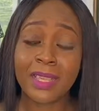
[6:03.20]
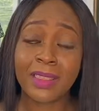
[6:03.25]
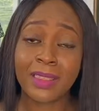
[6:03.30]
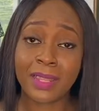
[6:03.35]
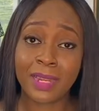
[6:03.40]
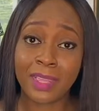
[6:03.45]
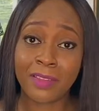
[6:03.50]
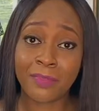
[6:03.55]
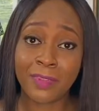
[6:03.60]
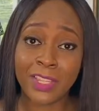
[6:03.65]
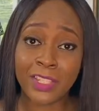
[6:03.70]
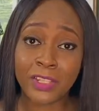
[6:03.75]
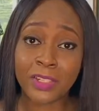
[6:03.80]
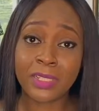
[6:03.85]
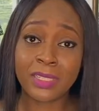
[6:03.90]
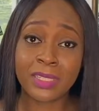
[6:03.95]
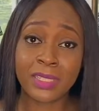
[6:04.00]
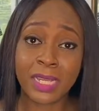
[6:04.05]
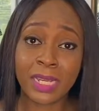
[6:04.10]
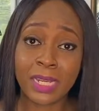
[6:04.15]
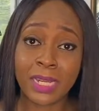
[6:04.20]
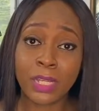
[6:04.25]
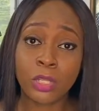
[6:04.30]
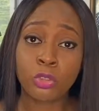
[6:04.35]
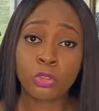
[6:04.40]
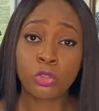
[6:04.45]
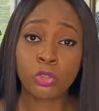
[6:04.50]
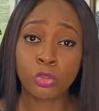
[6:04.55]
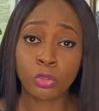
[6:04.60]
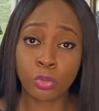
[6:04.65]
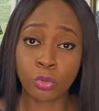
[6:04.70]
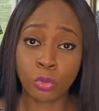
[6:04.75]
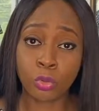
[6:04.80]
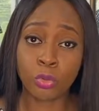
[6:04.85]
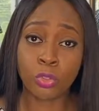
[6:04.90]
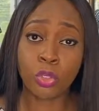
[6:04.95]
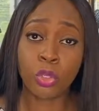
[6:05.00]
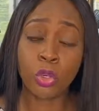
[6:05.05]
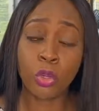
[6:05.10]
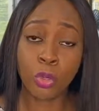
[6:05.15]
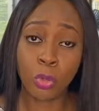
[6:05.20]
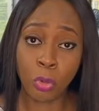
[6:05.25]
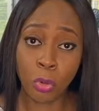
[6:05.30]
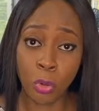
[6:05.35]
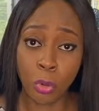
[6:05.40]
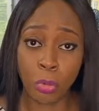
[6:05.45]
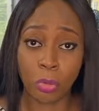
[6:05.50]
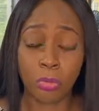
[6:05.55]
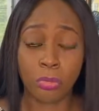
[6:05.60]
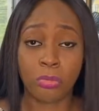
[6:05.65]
that a fashion designer should know.